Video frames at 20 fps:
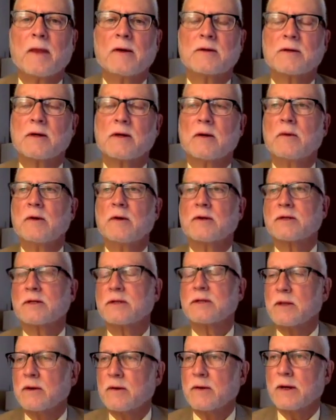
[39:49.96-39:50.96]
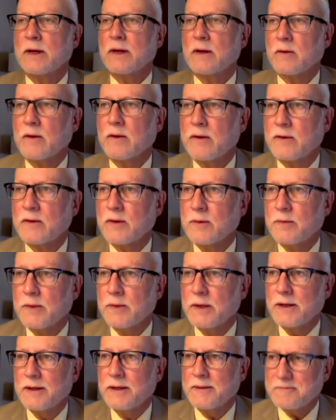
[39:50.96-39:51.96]
It's almost as though in order to
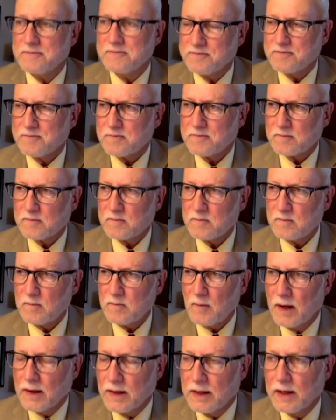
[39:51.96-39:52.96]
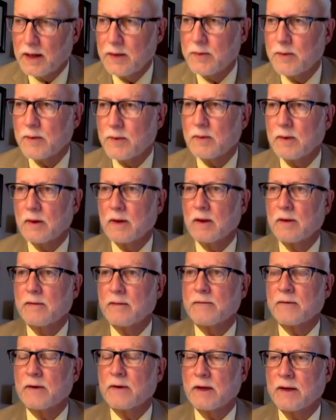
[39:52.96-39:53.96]
be capable
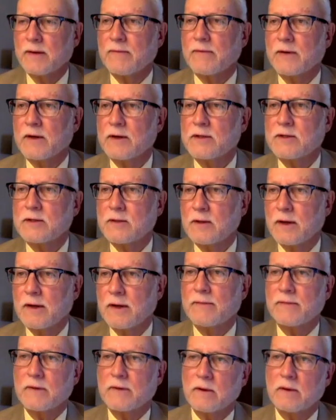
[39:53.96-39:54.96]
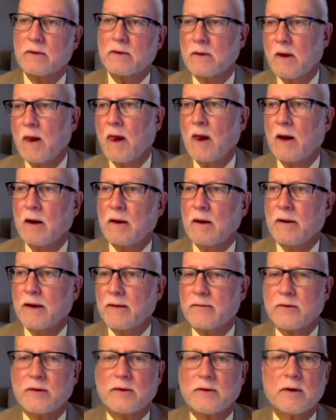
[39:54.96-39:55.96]
of forgiveness, you have to
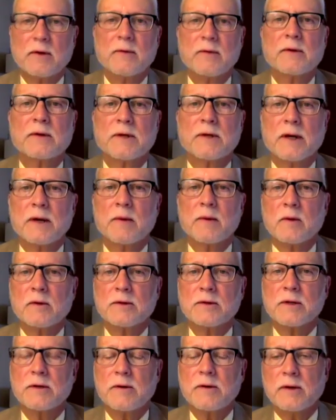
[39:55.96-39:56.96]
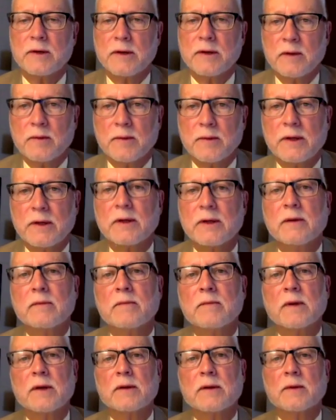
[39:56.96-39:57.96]
turn the tables on your enemy and
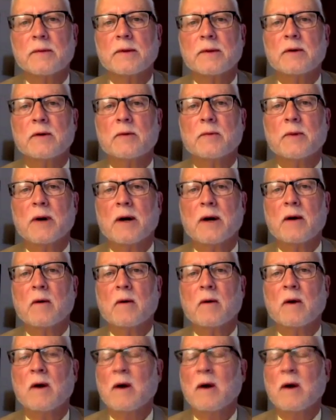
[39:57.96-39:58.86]
get them in your power.